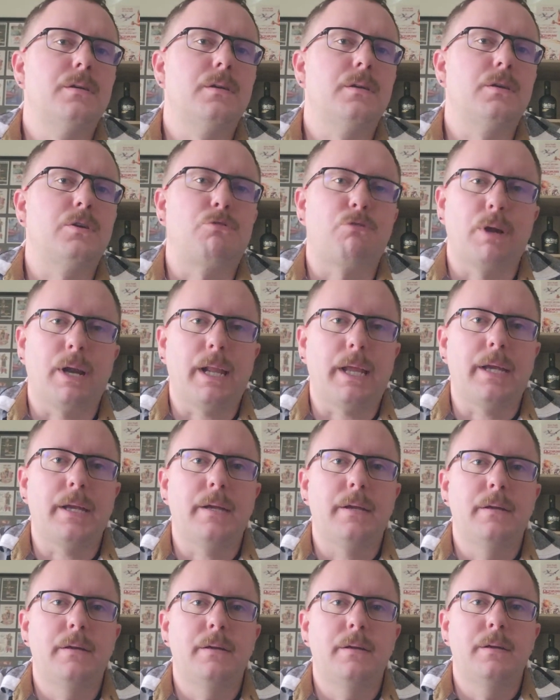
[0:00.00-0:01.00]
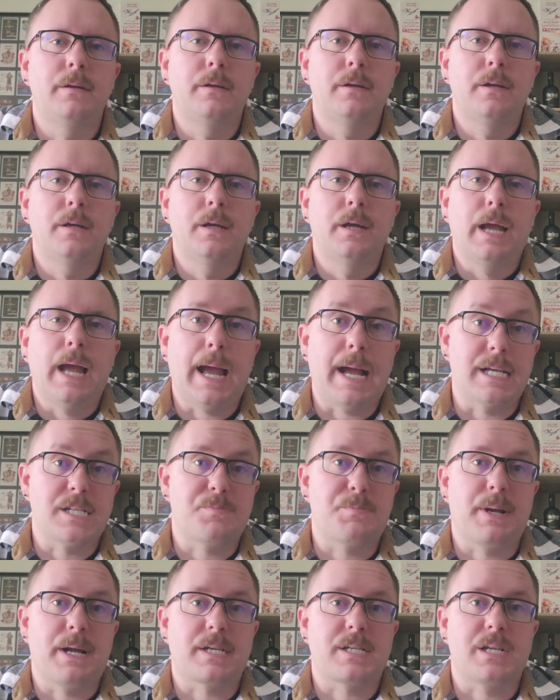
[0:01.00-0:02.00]
gritty
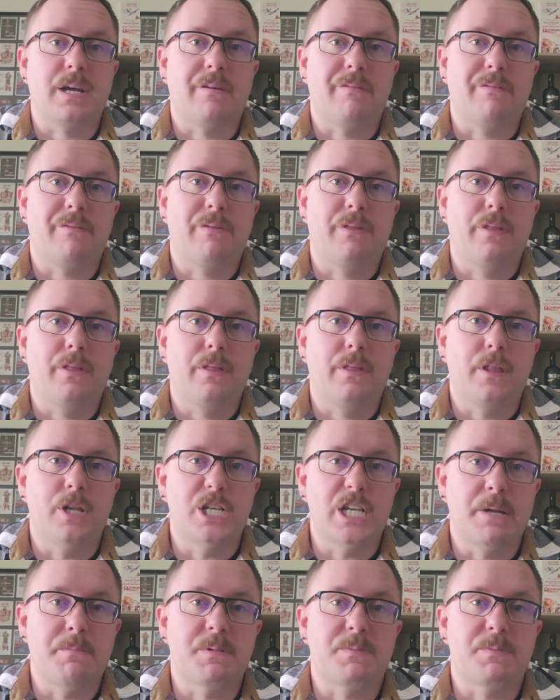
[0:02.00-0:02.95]
aspects of the